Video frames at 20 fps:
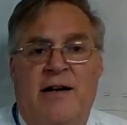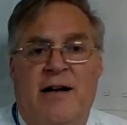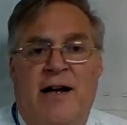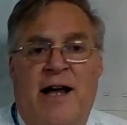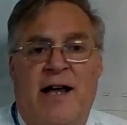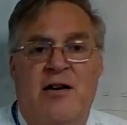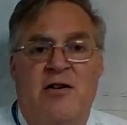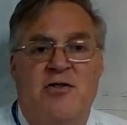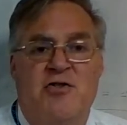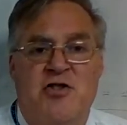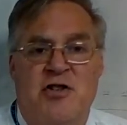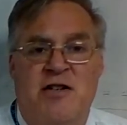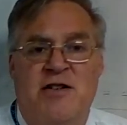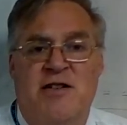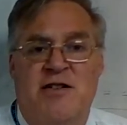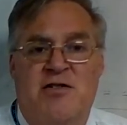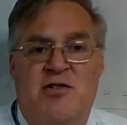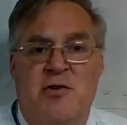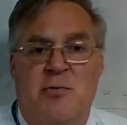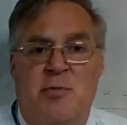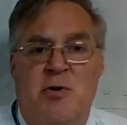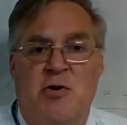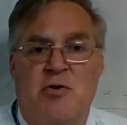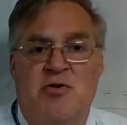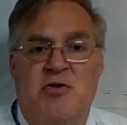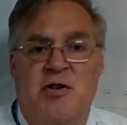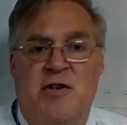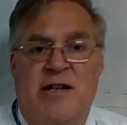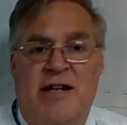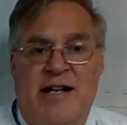energy
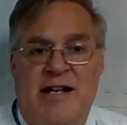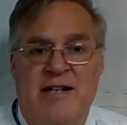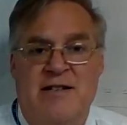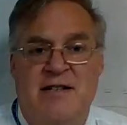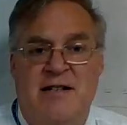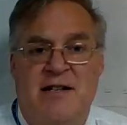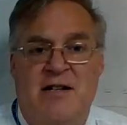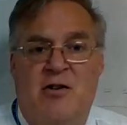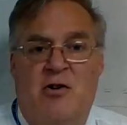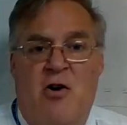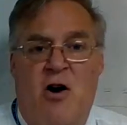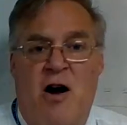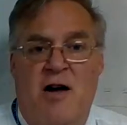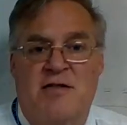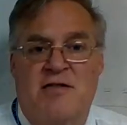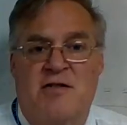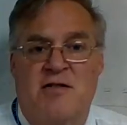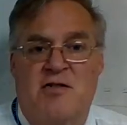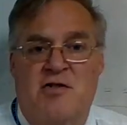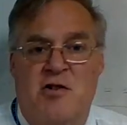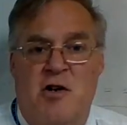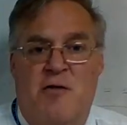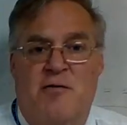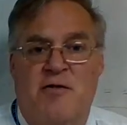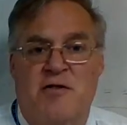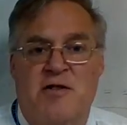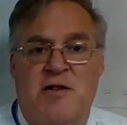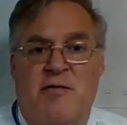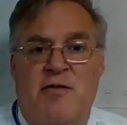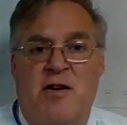distribution easy across the
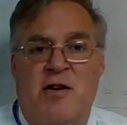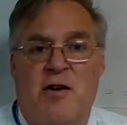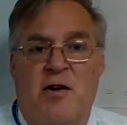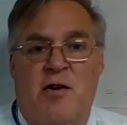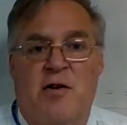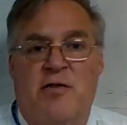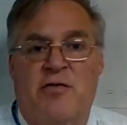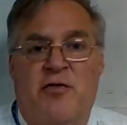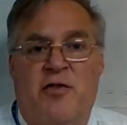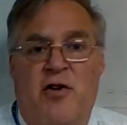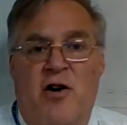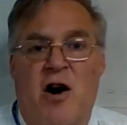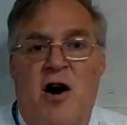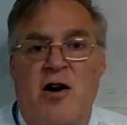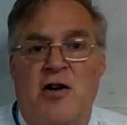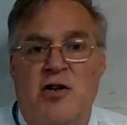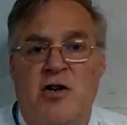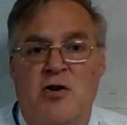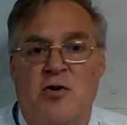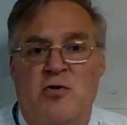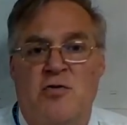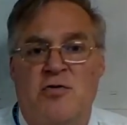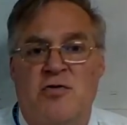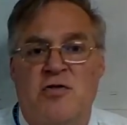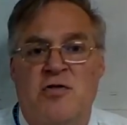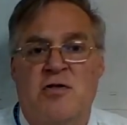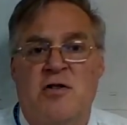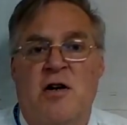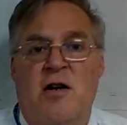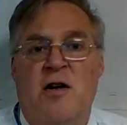surface of the earth for our
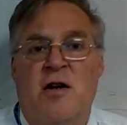use,